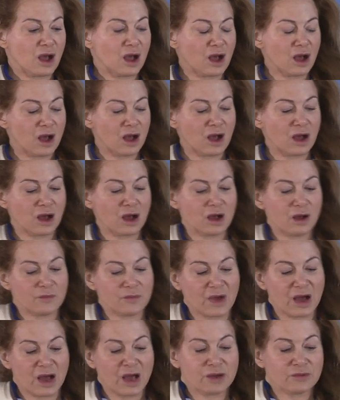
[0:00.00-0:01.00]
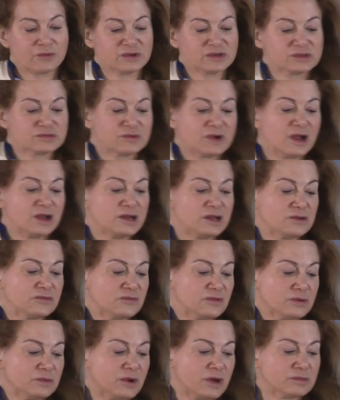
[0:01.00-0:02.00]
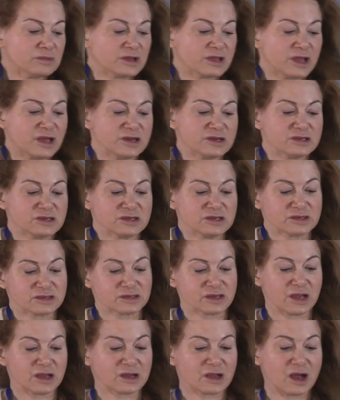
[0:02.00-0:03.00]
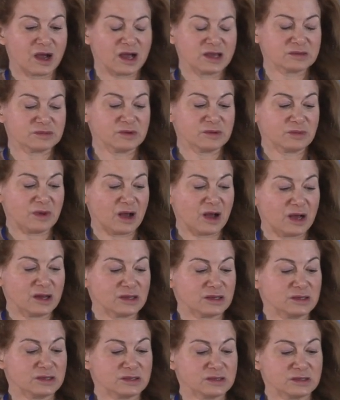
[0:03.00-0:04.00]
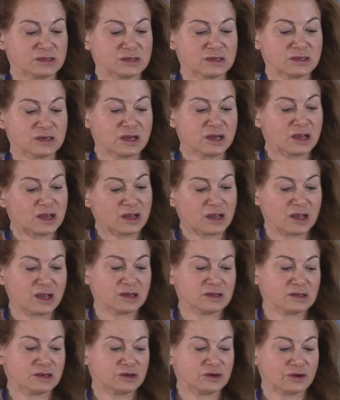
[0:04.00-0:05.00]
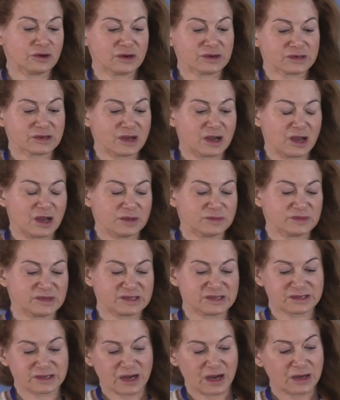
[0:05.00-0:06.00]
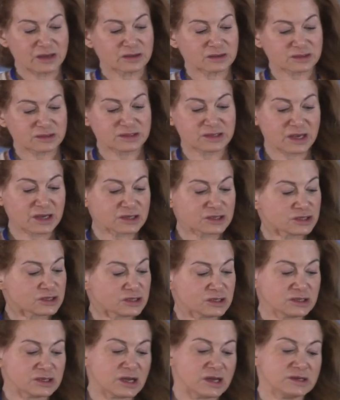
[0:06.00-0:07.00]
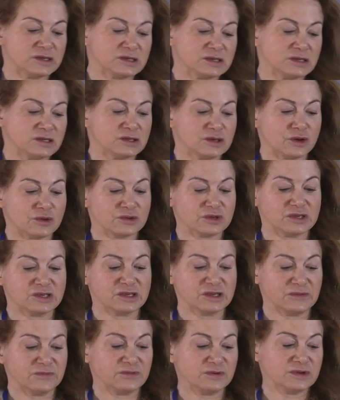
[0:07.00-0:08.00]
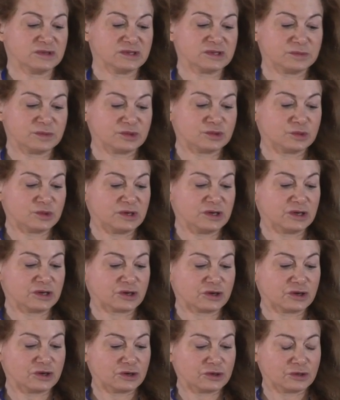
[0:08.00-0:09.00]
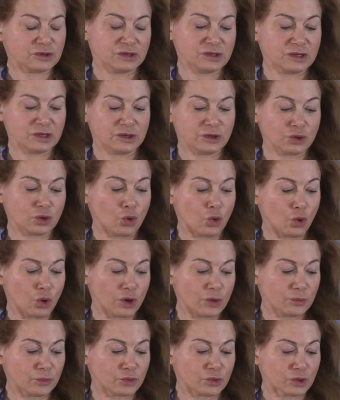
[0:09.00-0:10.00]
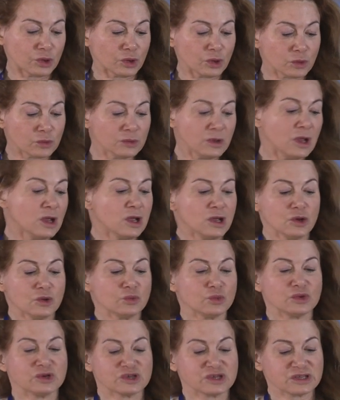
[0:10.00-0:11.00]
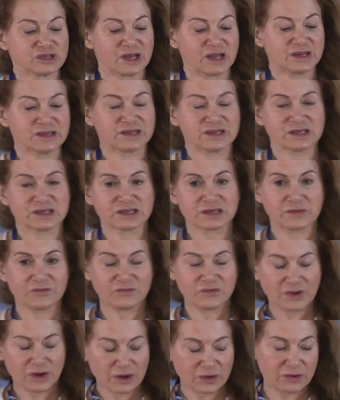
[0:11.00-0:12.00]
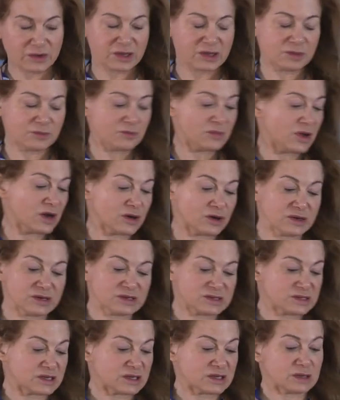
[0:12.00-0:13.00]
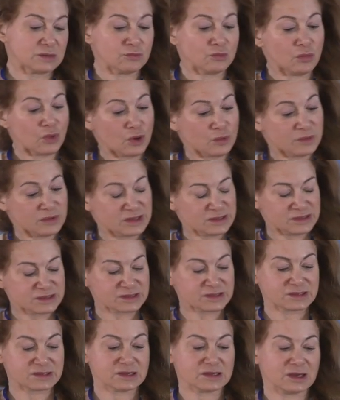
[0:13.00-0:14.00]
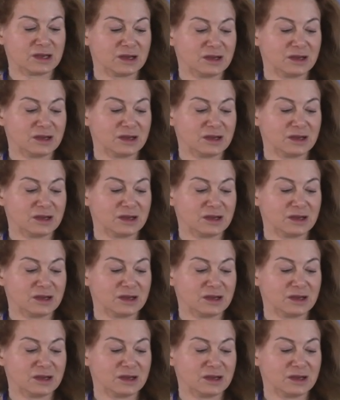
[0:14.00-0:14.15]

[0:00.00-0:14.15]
I was writing for publications like Cosmopolitan and the New York Times style section. I didn't know the difference between a colonel and a corporal, which led to some very embarrassing moments